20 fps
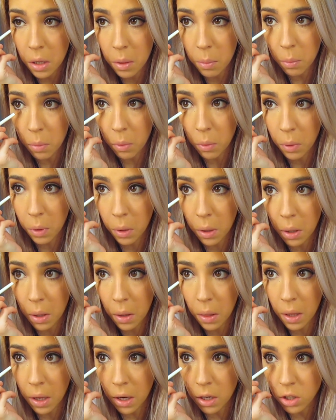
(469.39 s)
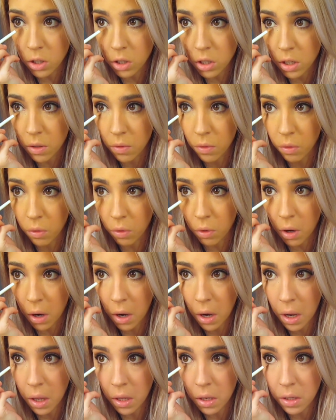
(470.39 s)
and bringing that just
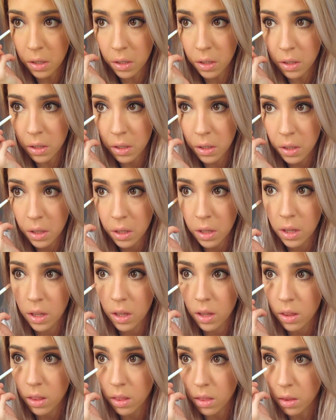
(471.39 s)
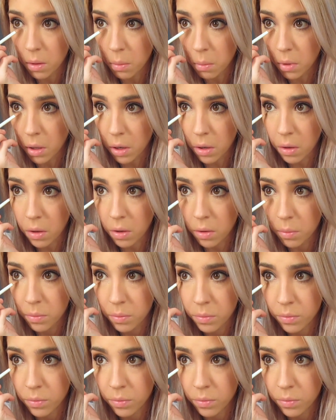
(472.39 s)
right in the middle.